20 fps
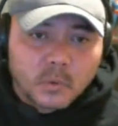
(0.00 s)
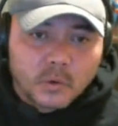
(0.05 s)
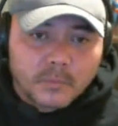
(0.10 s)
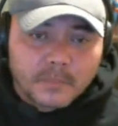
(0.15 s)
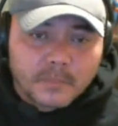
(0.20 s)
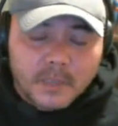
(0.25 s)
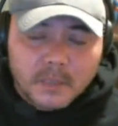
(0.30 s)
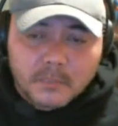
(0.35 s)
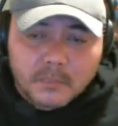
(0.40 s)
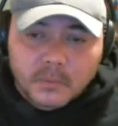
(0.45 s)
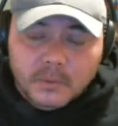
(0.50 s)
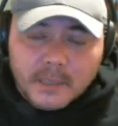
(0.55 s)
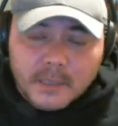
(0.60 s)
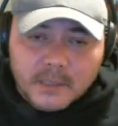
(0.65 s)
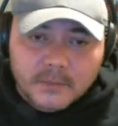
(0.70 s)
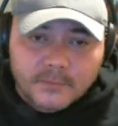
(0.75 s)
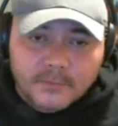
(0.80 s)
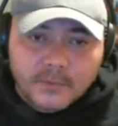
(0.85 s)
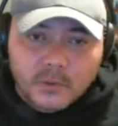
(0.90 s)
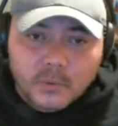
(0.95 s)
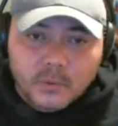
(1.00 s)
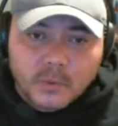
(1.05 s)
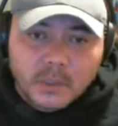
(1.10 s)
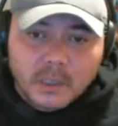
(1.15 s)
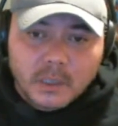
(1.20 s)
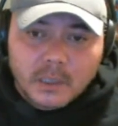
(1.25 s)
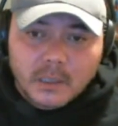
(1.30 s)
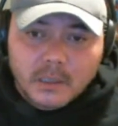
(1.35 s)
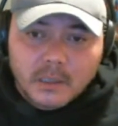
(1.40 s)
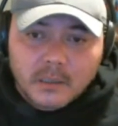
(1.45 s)
So there's more people
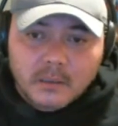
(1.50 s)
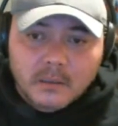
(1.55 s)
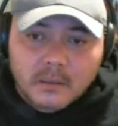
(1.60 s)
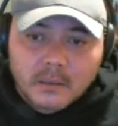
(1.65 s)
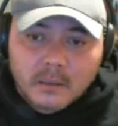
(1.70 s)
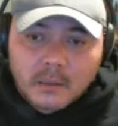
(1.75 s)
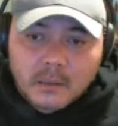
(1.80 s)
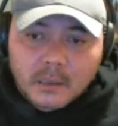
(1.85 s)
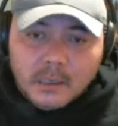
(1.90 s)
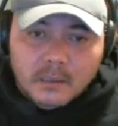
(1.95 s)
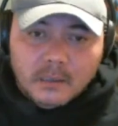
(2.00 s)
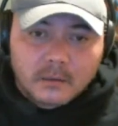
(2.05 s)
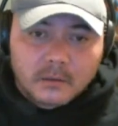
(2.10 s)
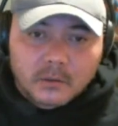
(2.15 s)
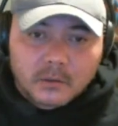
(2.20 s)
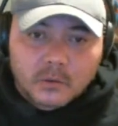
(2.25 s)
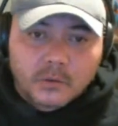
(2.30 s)
that's viewing in